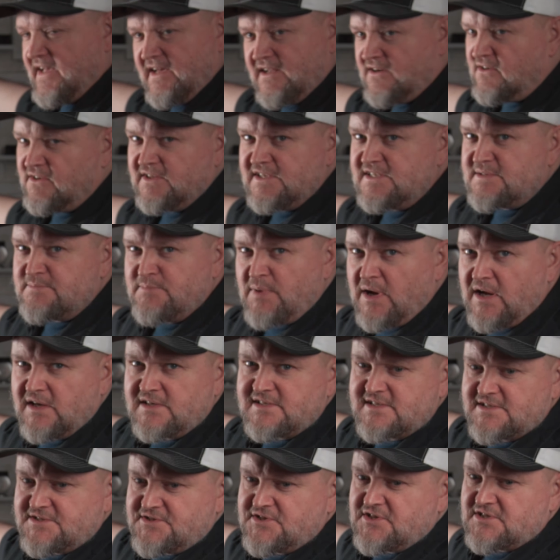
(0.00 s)
had all these
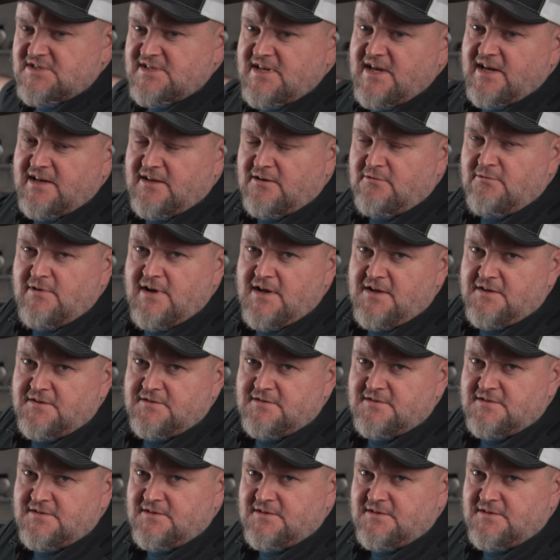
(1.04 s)
boxes just kicking around